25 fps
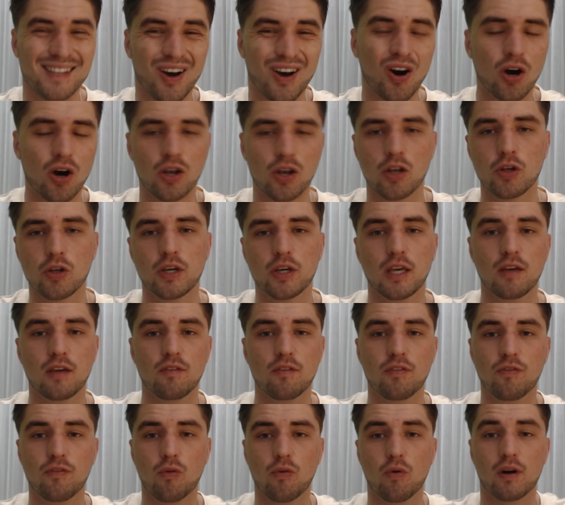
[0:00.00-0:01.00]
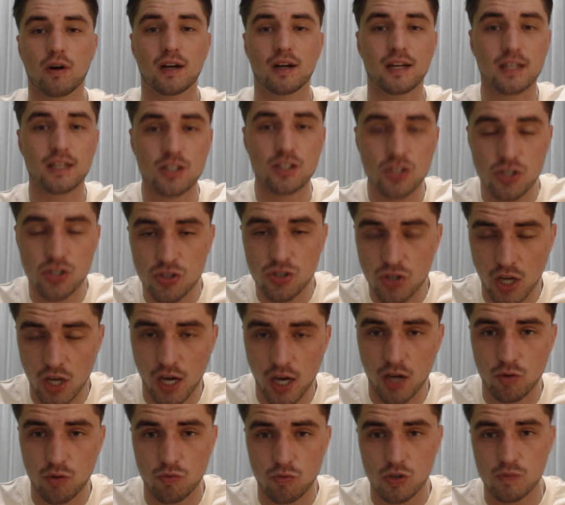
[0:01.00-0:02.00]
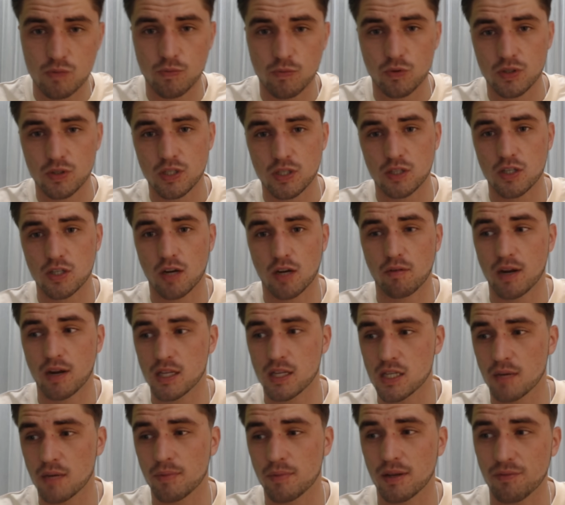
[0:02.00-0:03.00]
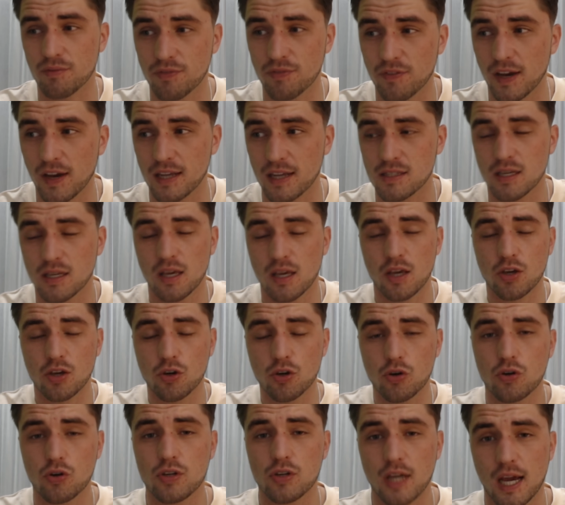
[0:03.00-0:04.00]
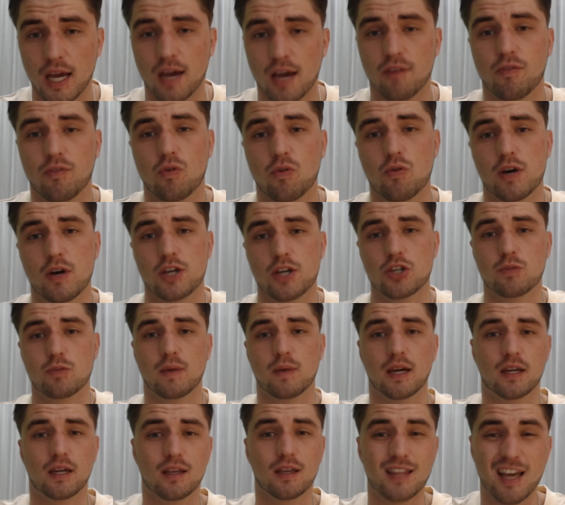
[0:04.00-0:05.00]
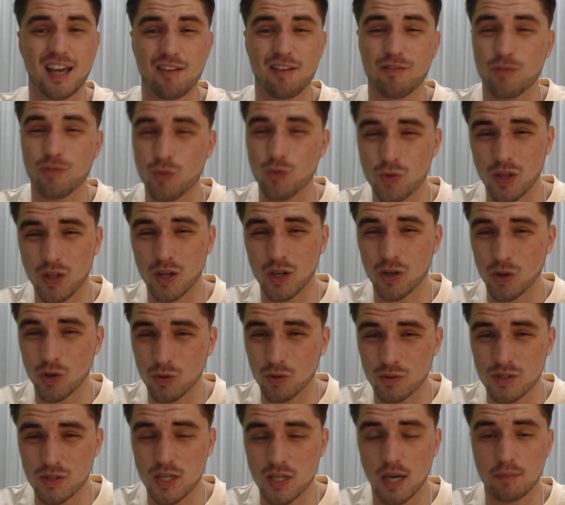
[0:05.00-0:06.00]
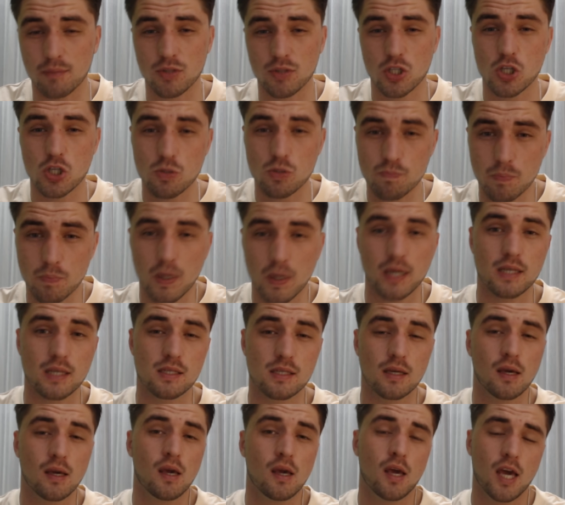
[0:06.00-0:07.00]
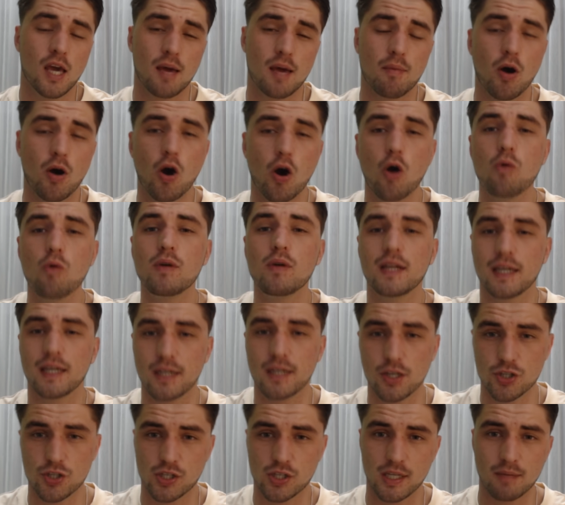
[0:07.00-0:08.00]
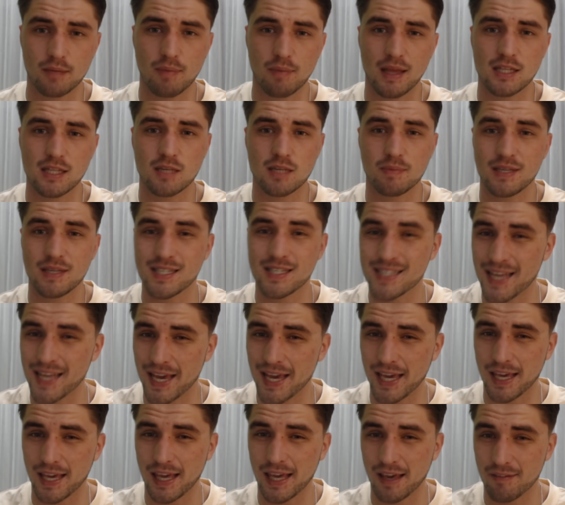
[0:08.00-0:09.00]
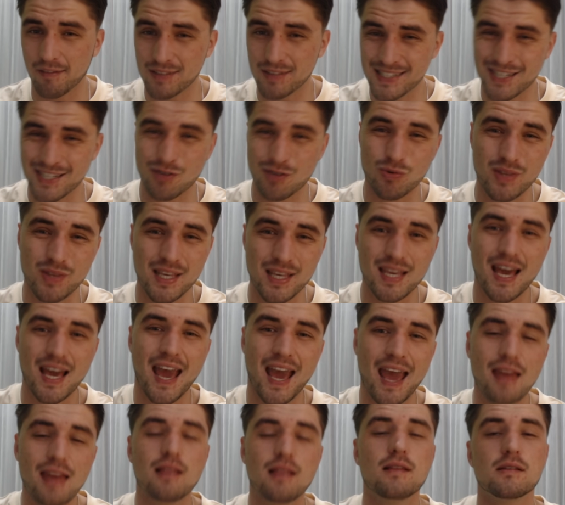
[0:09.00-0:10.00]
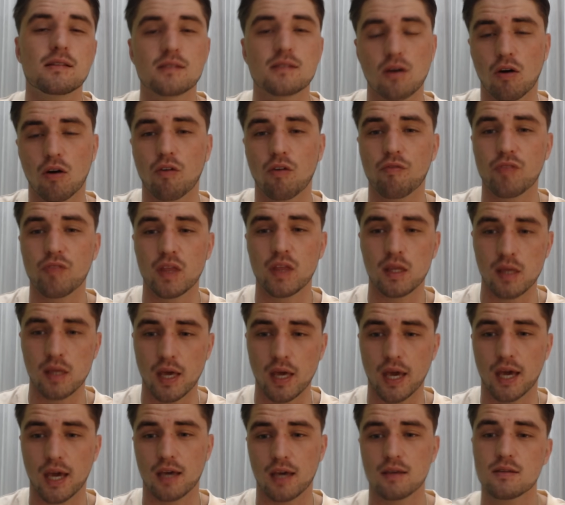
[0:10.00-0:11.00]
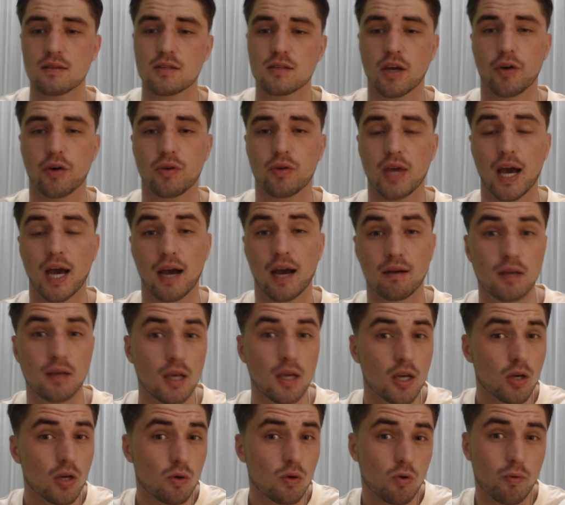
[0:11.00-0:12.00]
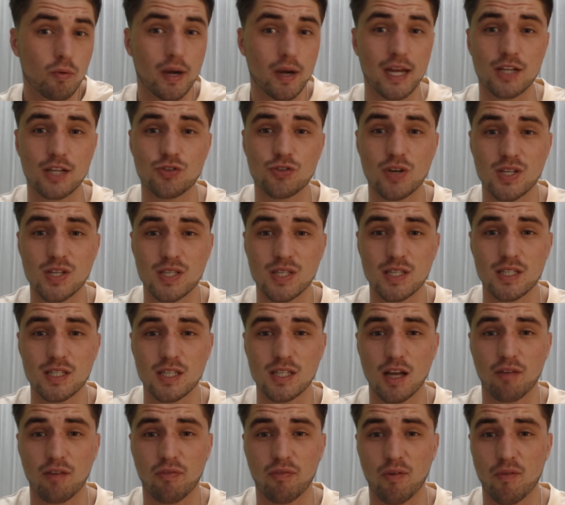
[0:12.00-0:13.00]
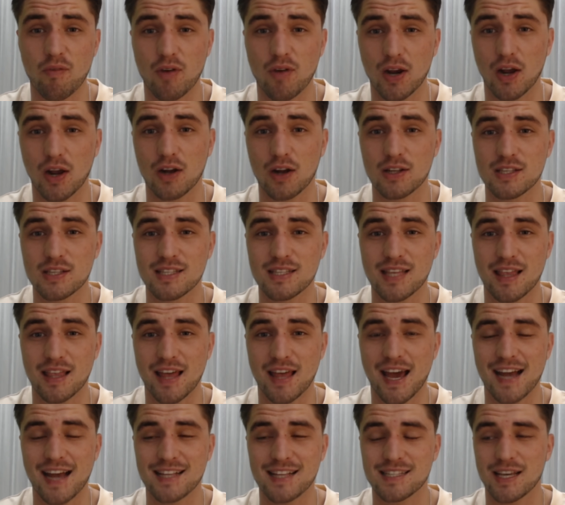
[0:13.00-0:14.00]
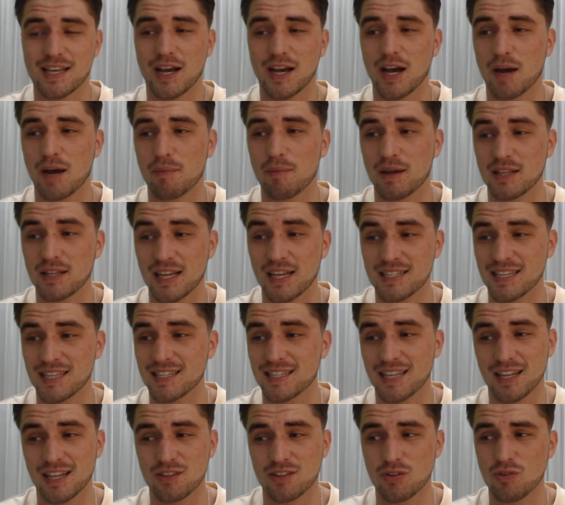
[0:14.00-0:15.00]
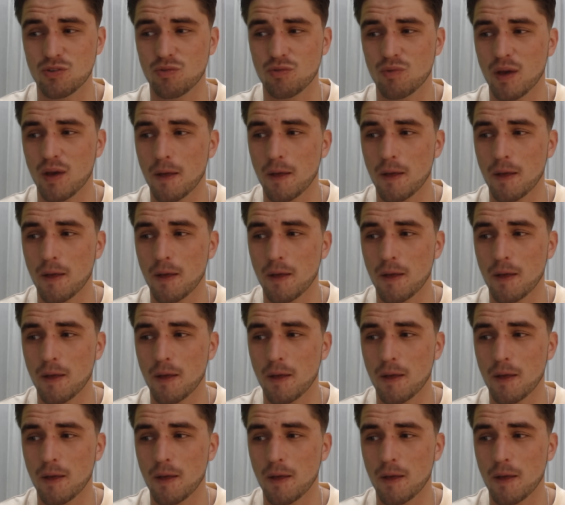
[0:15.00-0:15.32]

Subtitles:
aren't looking for an external sporting director, but in fact could have Jorge Schmatka there for the long term, despite him only initially meant to be staying till the end of the year. So yeah, pretty interesting stuff with regards to that. I do